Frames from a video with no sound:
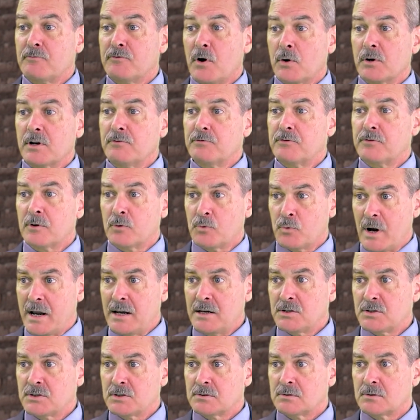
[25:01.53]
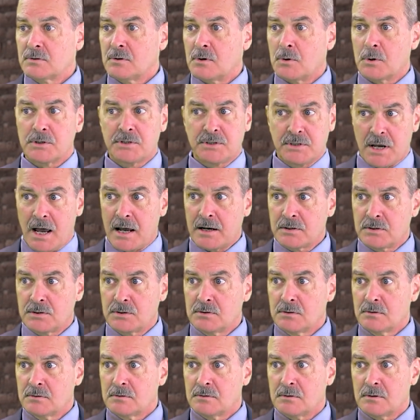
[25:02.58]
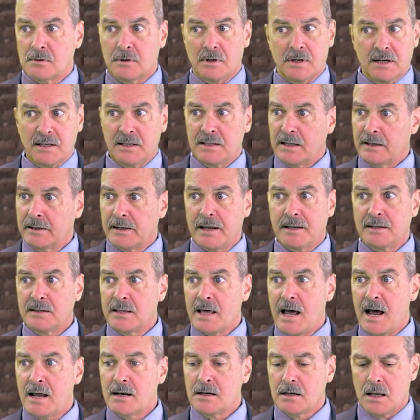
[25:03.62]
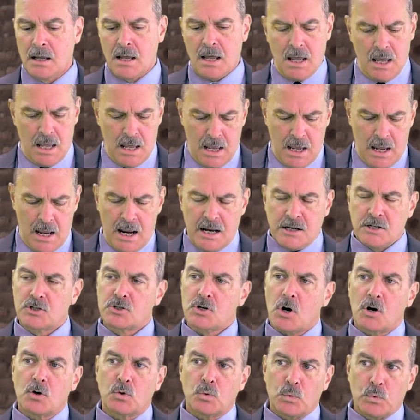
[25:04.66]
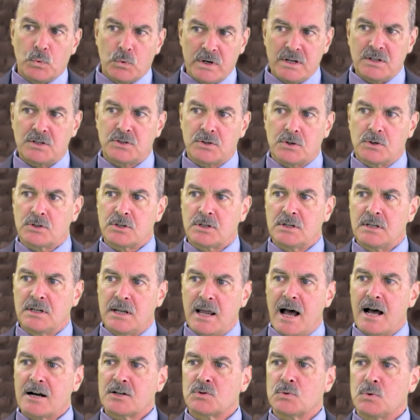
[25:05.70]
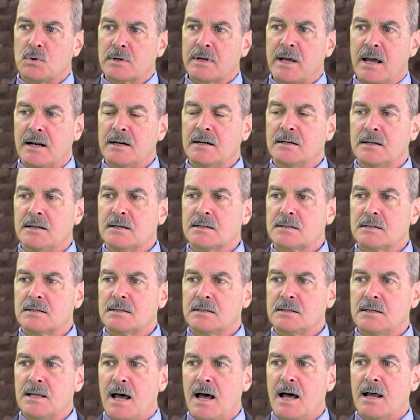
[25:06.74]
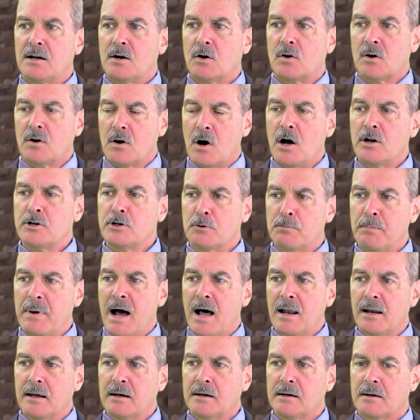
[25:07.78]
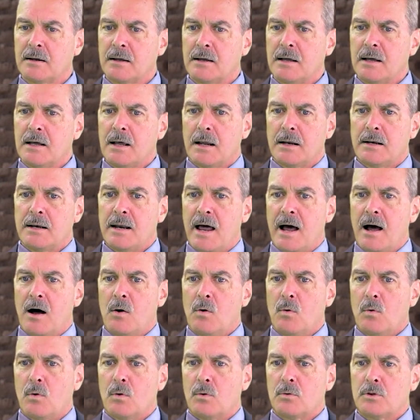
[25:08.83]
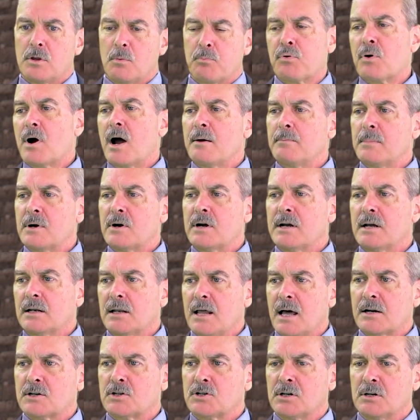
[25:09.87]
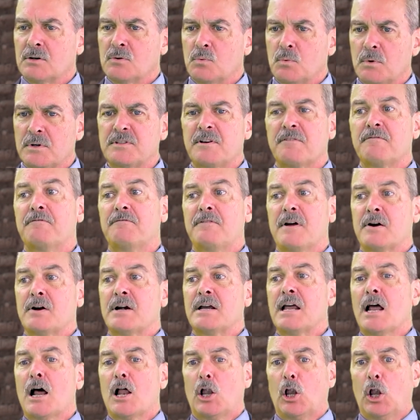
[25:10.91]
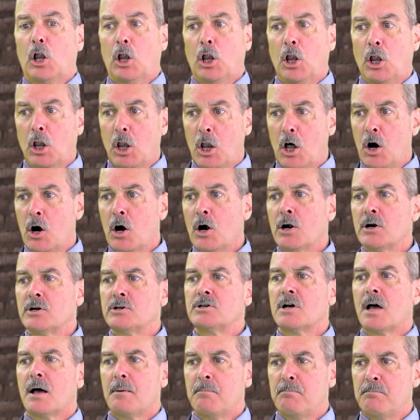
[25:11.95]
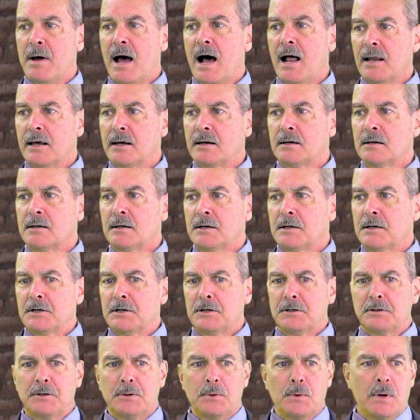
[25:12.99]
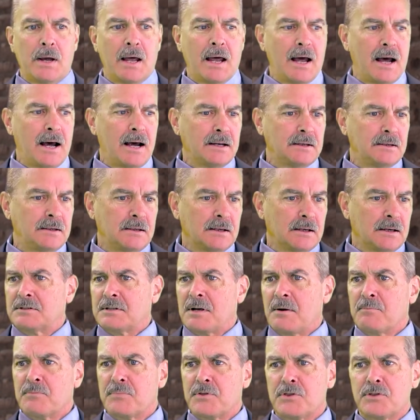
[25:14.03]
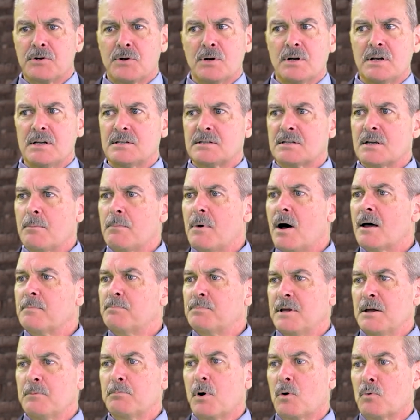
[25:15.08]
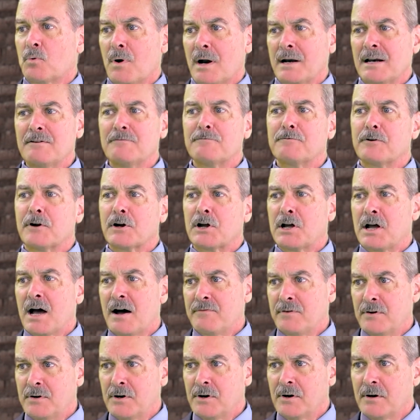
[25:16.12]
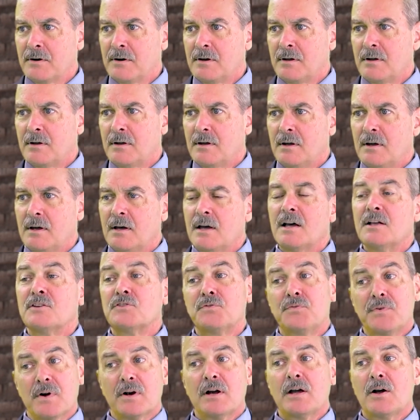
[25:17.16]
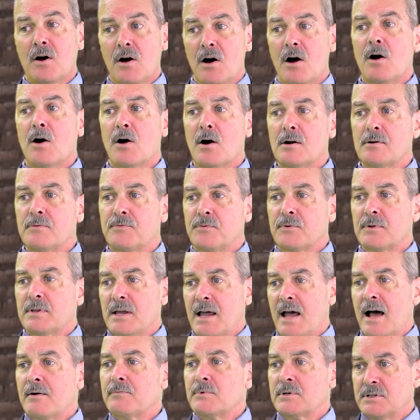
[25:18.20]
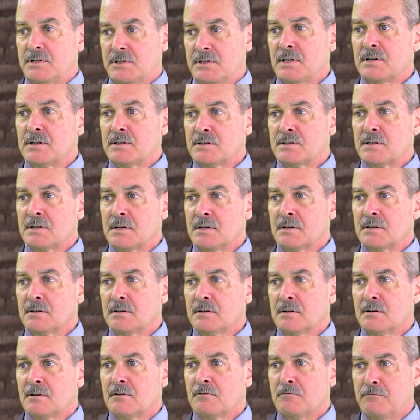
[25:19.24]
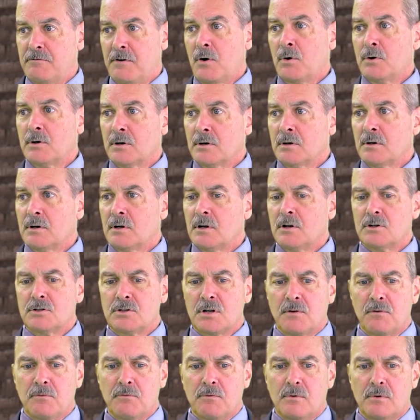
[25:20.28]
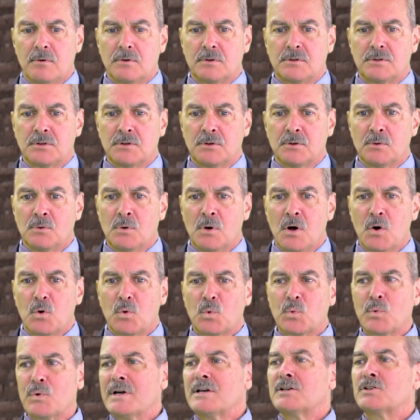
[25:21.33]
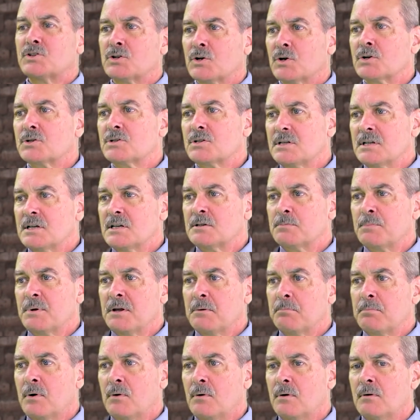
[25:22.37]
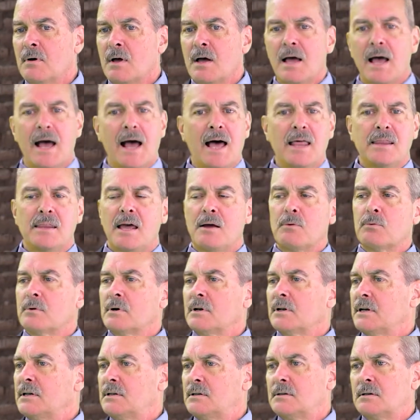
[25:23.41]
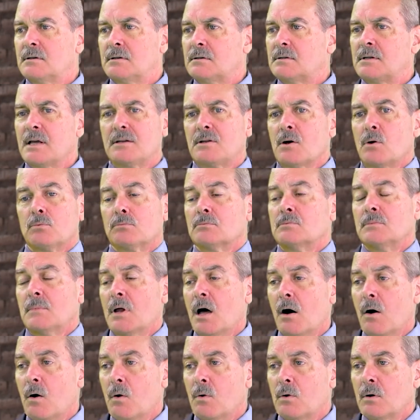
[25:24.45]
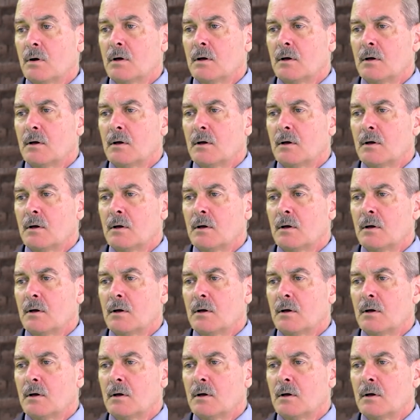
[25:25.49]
voting for race or sex or anything like that, and start researching the actual candidates that are on your ballot. Now, the primary election was a very large ballot. You had some 30-some-odd people running for governor. It's very hard for the average citizen voter to research these people, and they don't know.